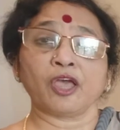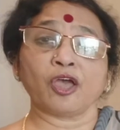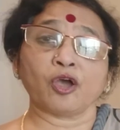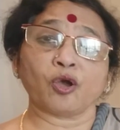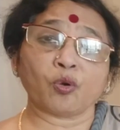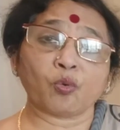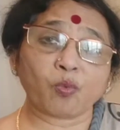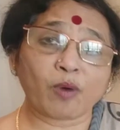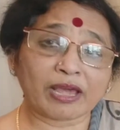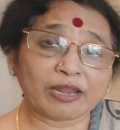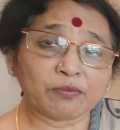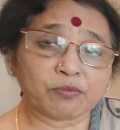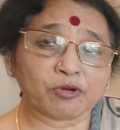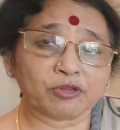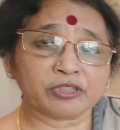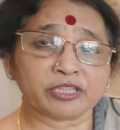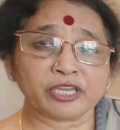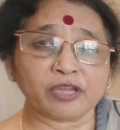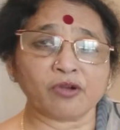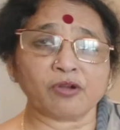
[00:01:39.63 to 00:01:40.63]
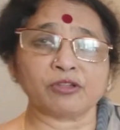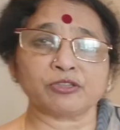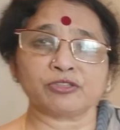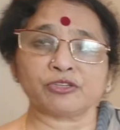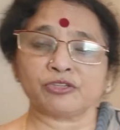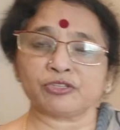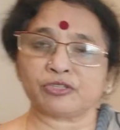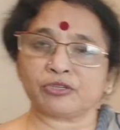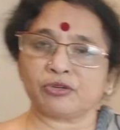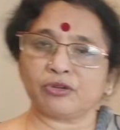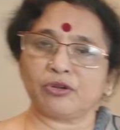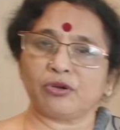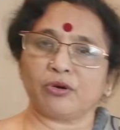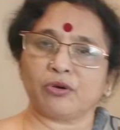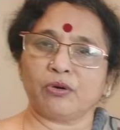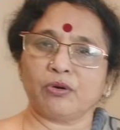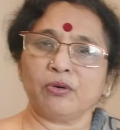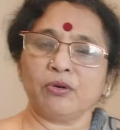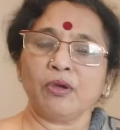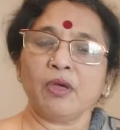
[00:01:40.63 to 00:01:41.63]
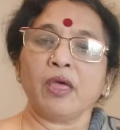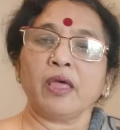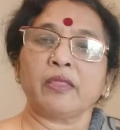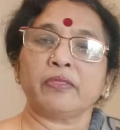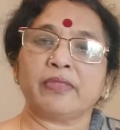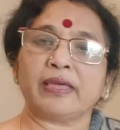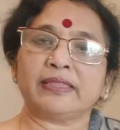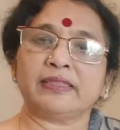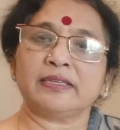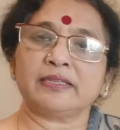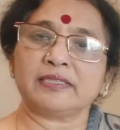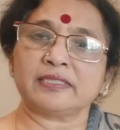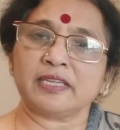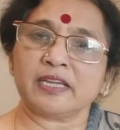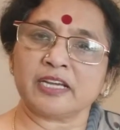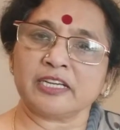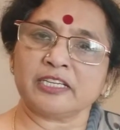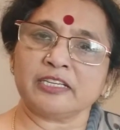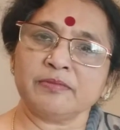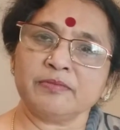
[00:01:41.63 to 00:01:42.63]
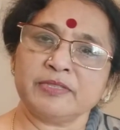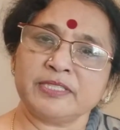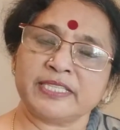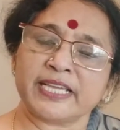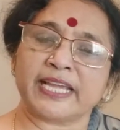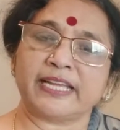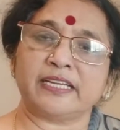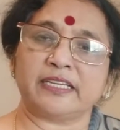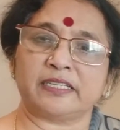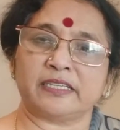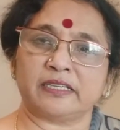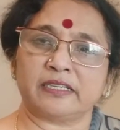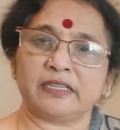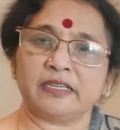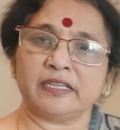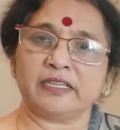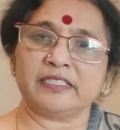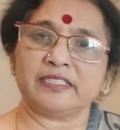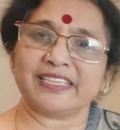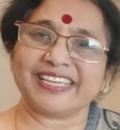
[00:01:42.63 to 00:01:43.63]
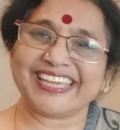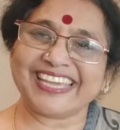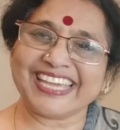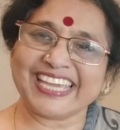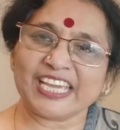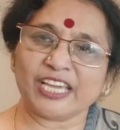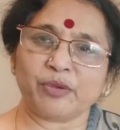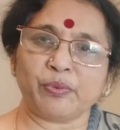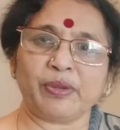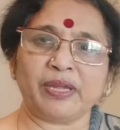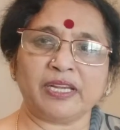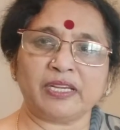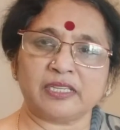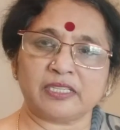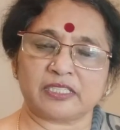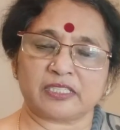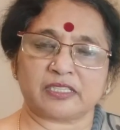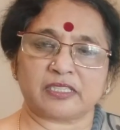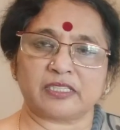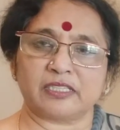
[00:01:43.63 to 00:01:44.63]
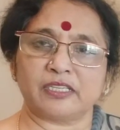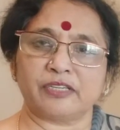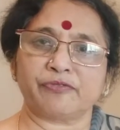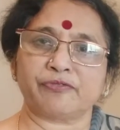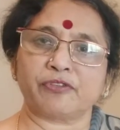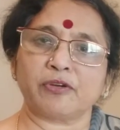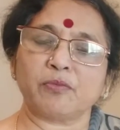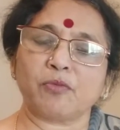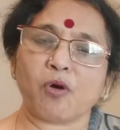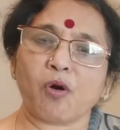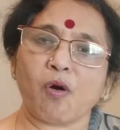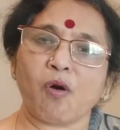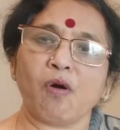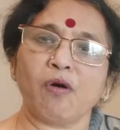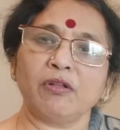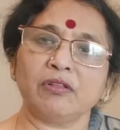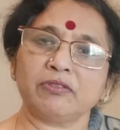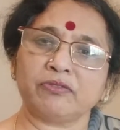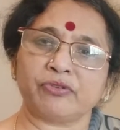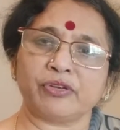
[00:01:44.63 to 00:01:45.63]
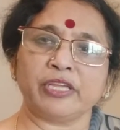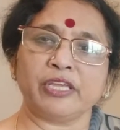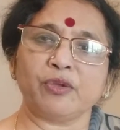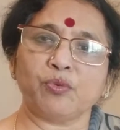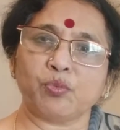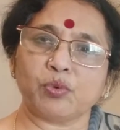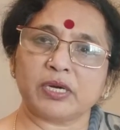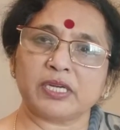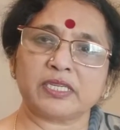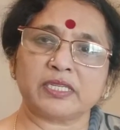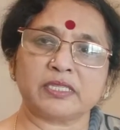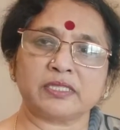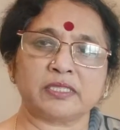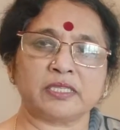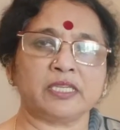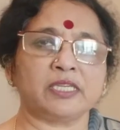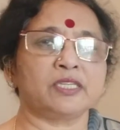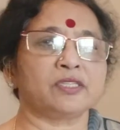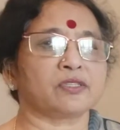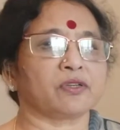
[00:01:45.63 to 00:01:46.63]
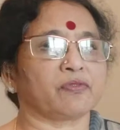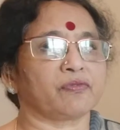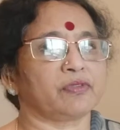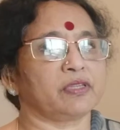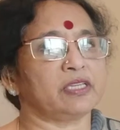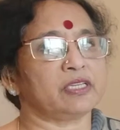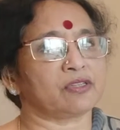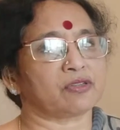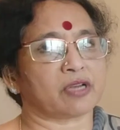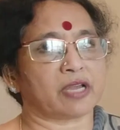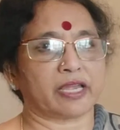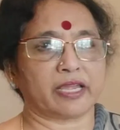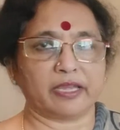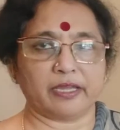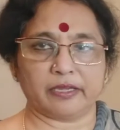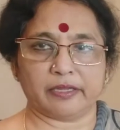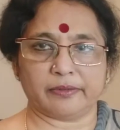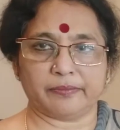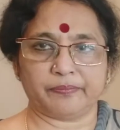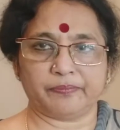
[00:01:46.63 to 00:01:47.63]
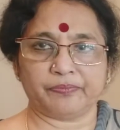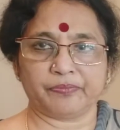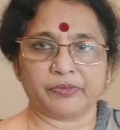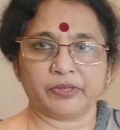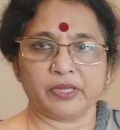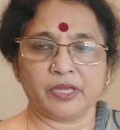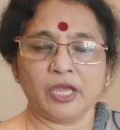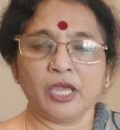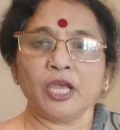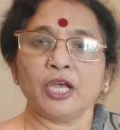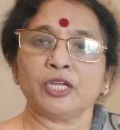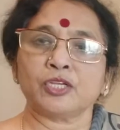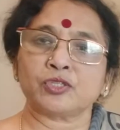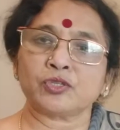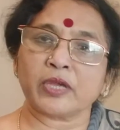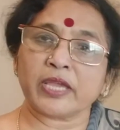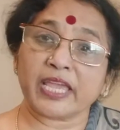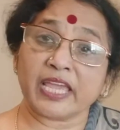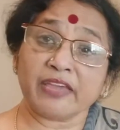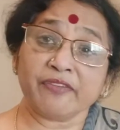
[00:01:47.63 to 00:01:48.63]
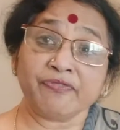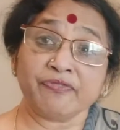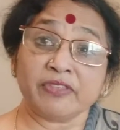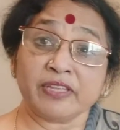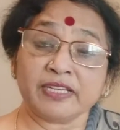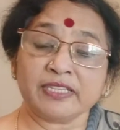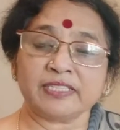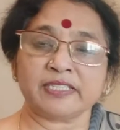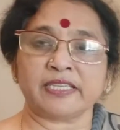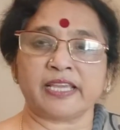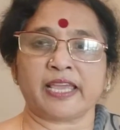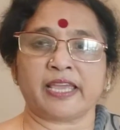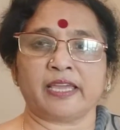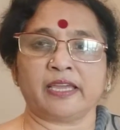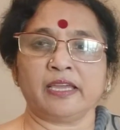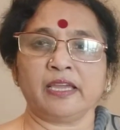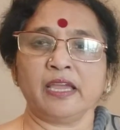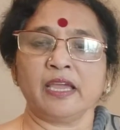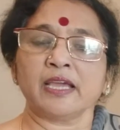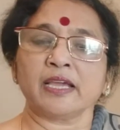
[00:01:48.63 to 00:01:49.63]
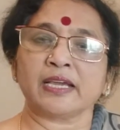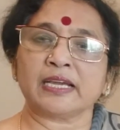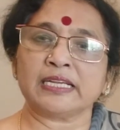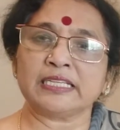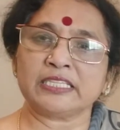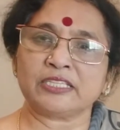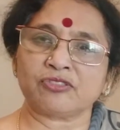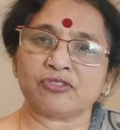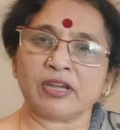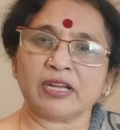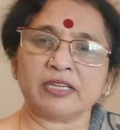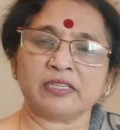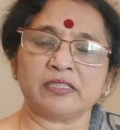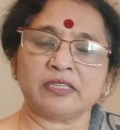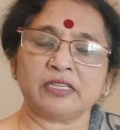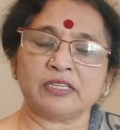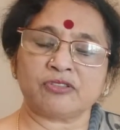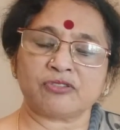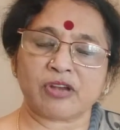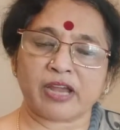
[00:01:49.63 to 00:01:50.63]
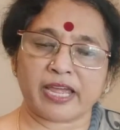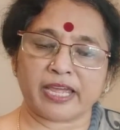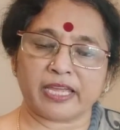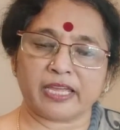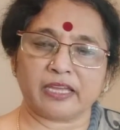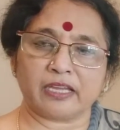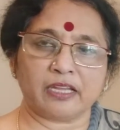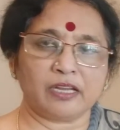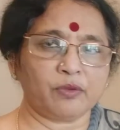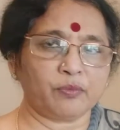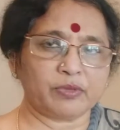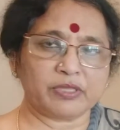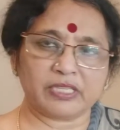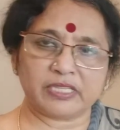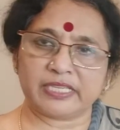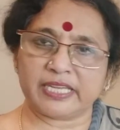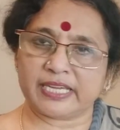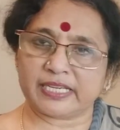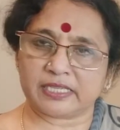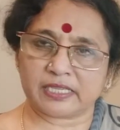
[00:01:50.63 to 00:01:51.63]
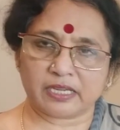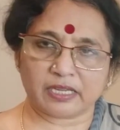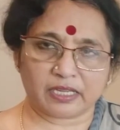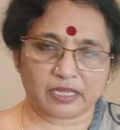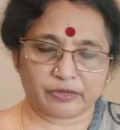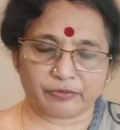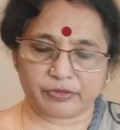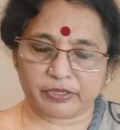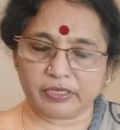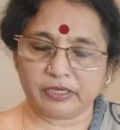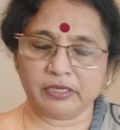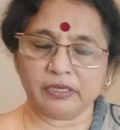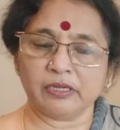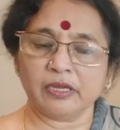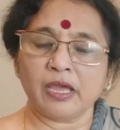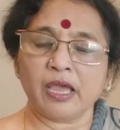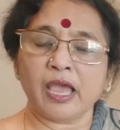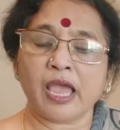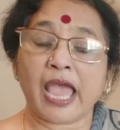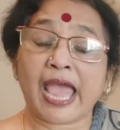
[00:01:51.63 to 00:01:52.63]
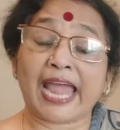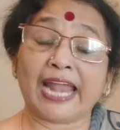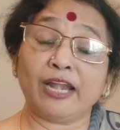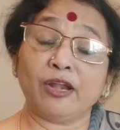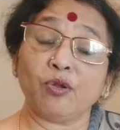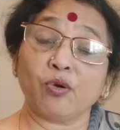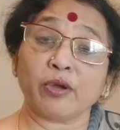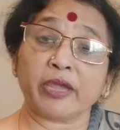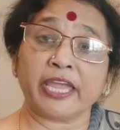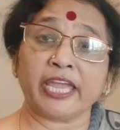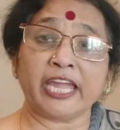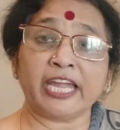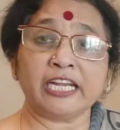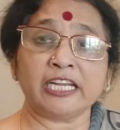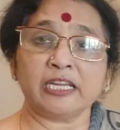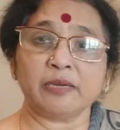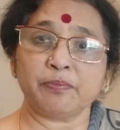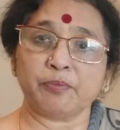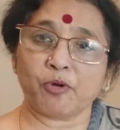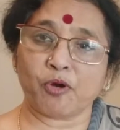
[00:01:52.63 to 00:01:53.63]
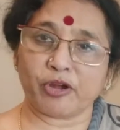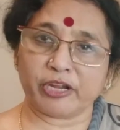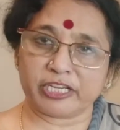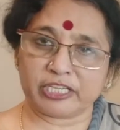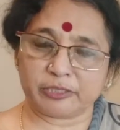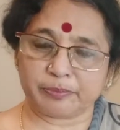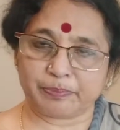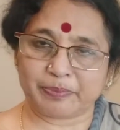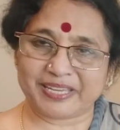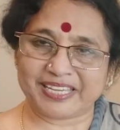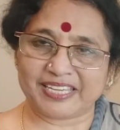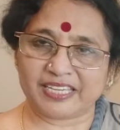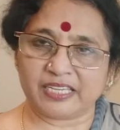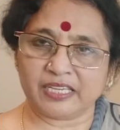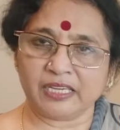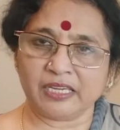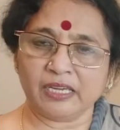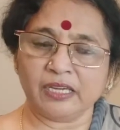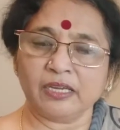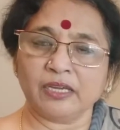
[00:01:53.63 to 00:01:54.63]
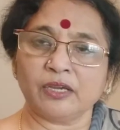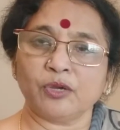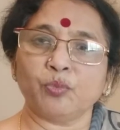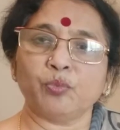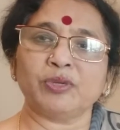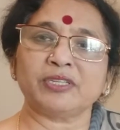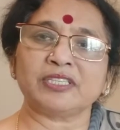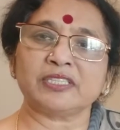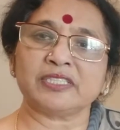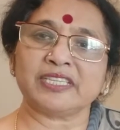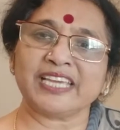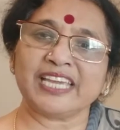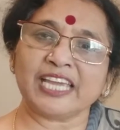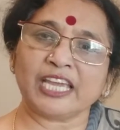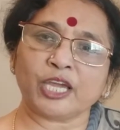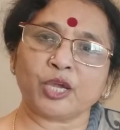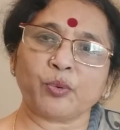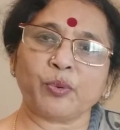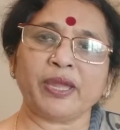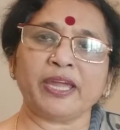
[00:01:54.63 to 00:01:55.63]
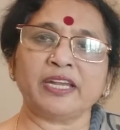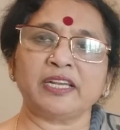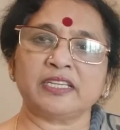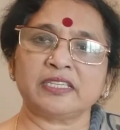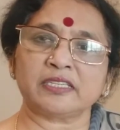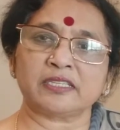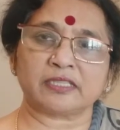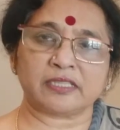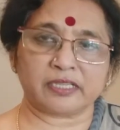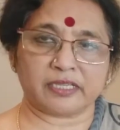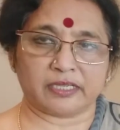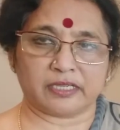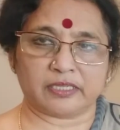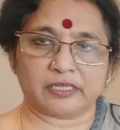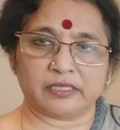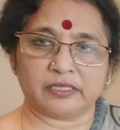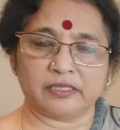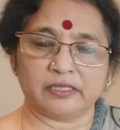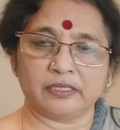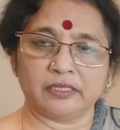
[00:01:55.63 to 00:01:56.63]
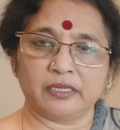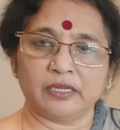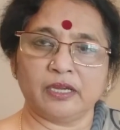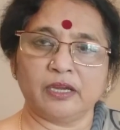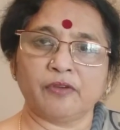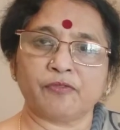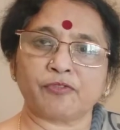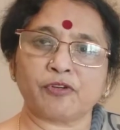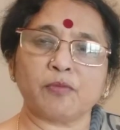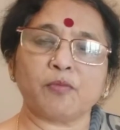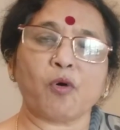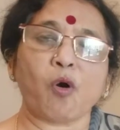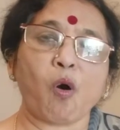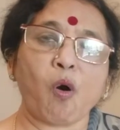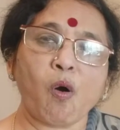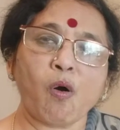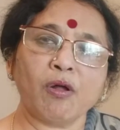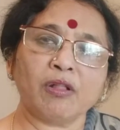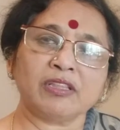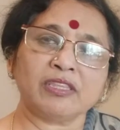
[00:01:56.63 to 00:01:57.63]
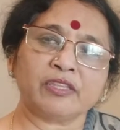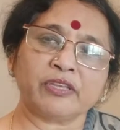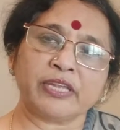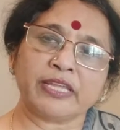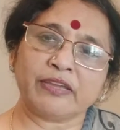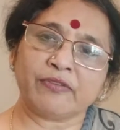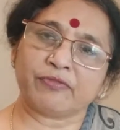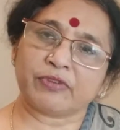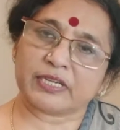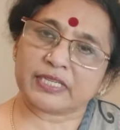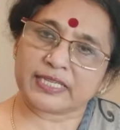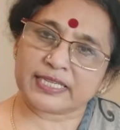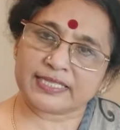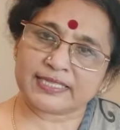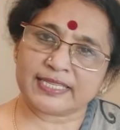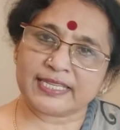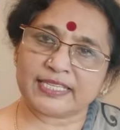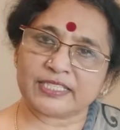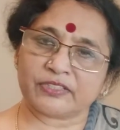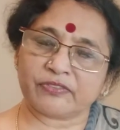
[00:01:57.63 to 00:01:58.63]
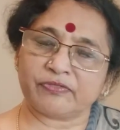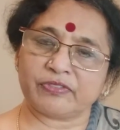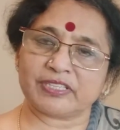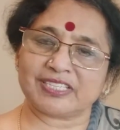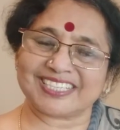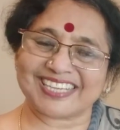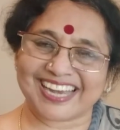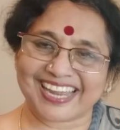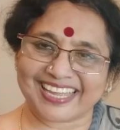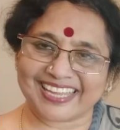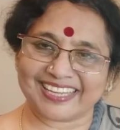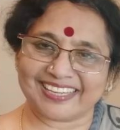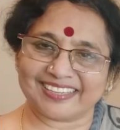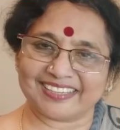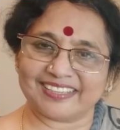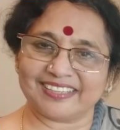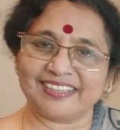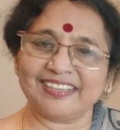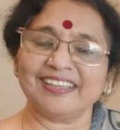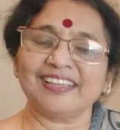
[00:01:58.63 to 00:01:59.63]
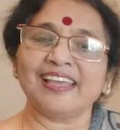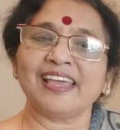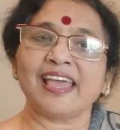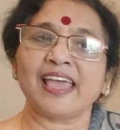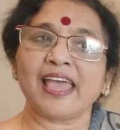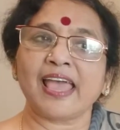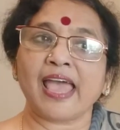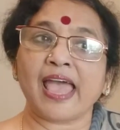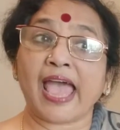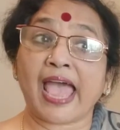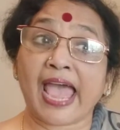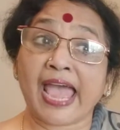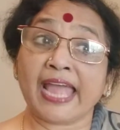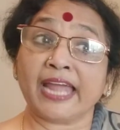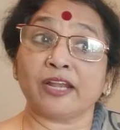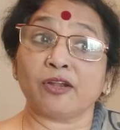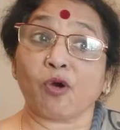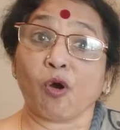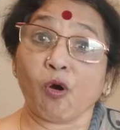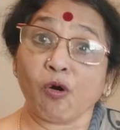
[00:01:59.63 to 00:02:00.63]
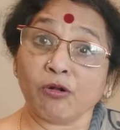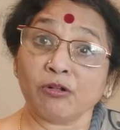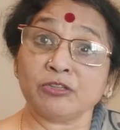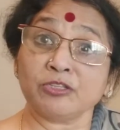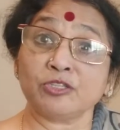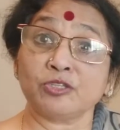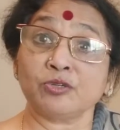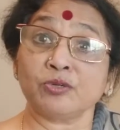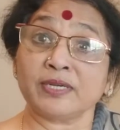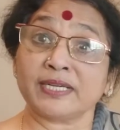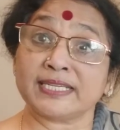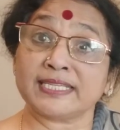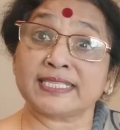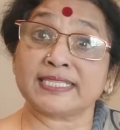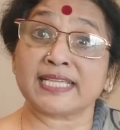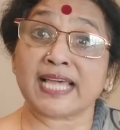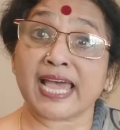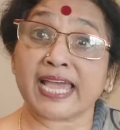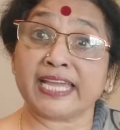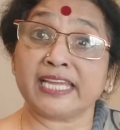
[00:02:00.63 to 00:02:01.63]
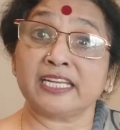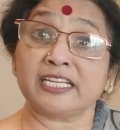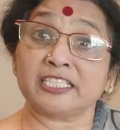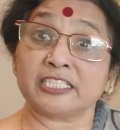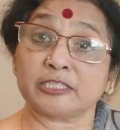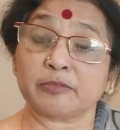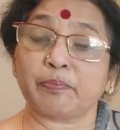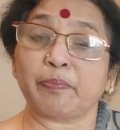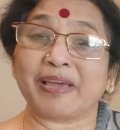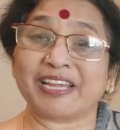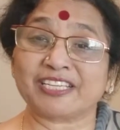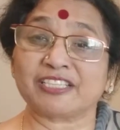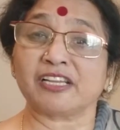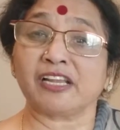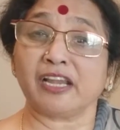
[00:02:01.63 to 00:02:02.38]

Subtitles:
One more thing also you should know, that the circumcenter is equidistant from all three vertices of the triangle. So if they say construct a triangle with the data given and locate a point P which is equidistant from all three vertices of the triangle, and also assign a special